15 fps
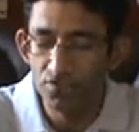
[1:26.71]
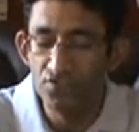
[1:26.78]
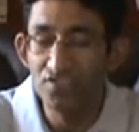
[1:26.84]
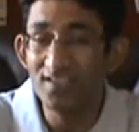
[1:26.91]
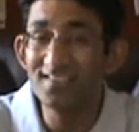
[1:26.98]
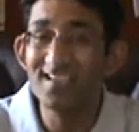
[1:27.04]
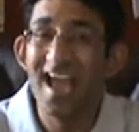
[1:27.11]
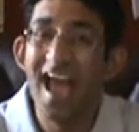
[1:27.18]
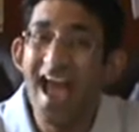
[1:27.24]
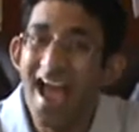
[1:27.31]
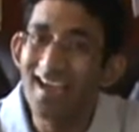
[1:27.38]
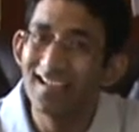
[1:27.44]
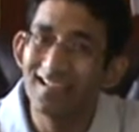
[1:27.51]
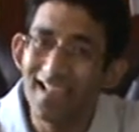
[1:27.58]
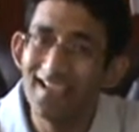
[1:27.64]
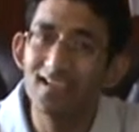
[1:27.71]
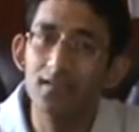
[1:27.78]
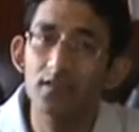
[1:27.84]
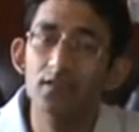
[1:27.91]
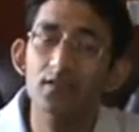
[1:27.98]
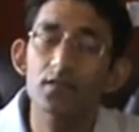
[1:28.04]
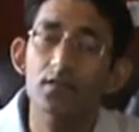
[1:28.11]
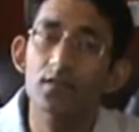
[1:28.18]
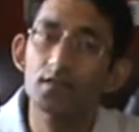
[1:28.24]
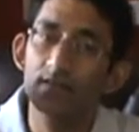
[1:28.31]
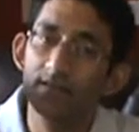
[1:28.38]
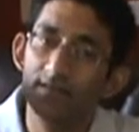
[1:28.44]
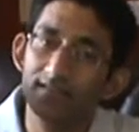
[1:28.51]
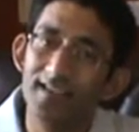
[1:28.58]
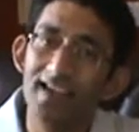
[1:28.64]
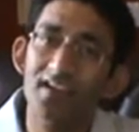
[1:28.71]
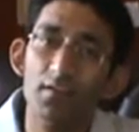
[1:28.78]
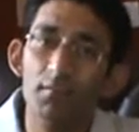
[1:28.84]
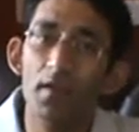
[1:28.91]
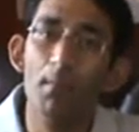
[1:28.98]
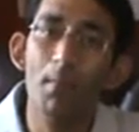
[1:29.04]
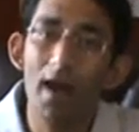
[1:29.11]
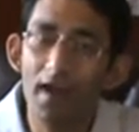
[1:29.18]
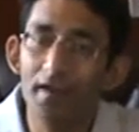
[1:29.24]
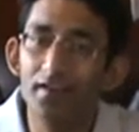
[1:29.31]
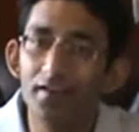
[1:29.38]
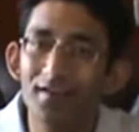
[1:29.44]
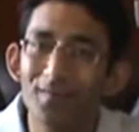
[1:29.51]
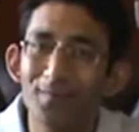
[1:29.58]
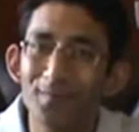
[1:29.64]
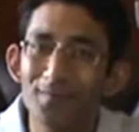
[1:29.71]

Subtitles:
Just act like a scientific marketer.